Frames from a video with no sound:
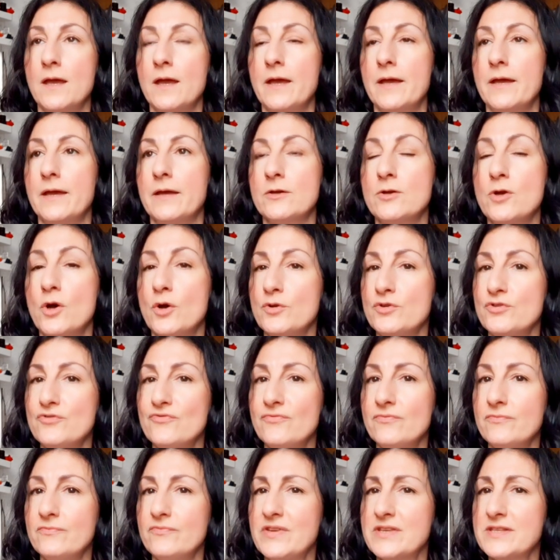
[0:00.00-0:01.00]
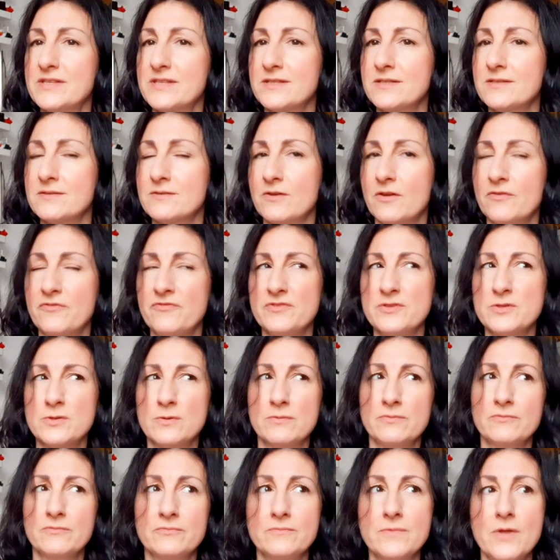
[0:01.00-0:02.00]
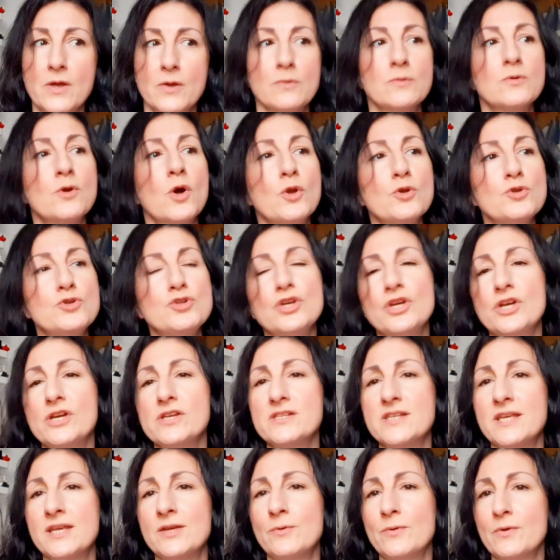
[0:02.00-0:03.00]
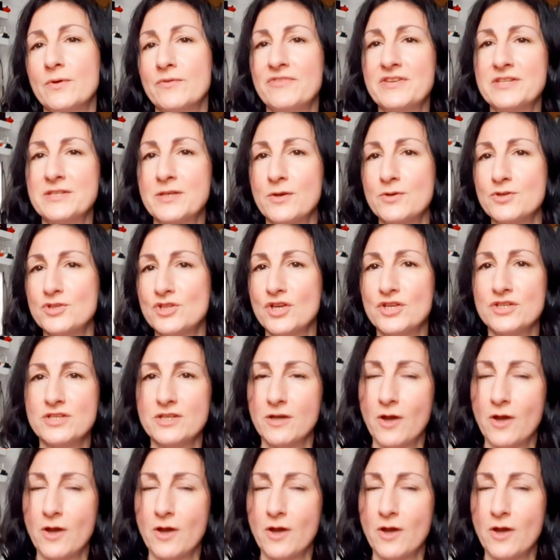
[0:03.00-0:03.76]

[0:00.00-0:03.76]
a cotton vis a sort no cotton jersey or a viscose jersey.